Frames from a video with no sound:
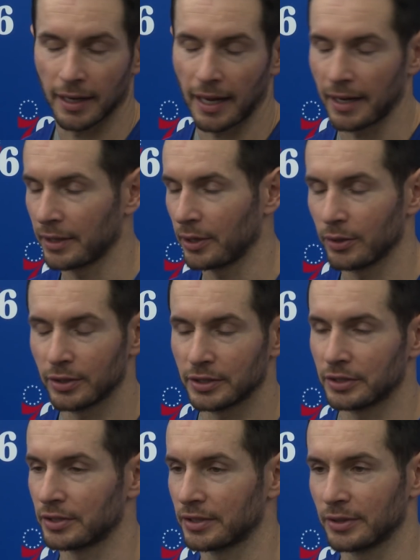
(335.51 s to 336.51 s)

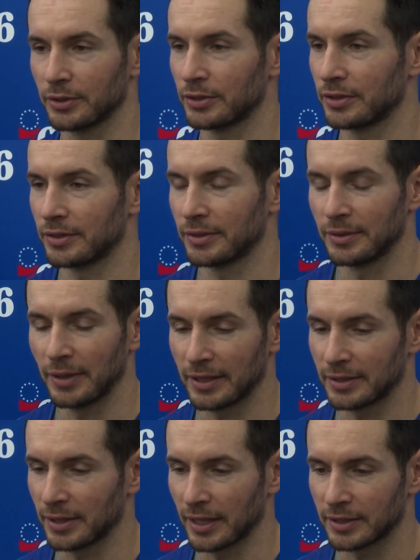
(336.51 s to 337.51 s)

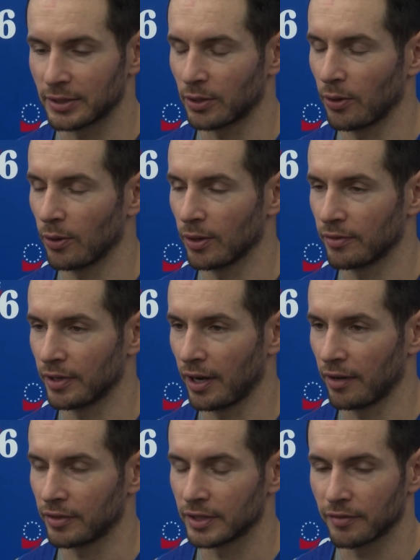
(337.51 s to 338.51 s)
That's the goal of an
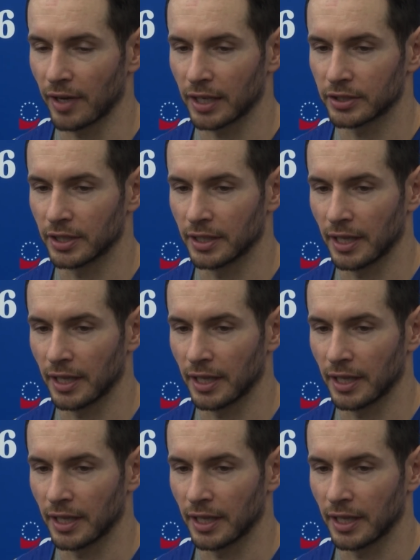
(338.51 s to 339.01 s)
offensive action,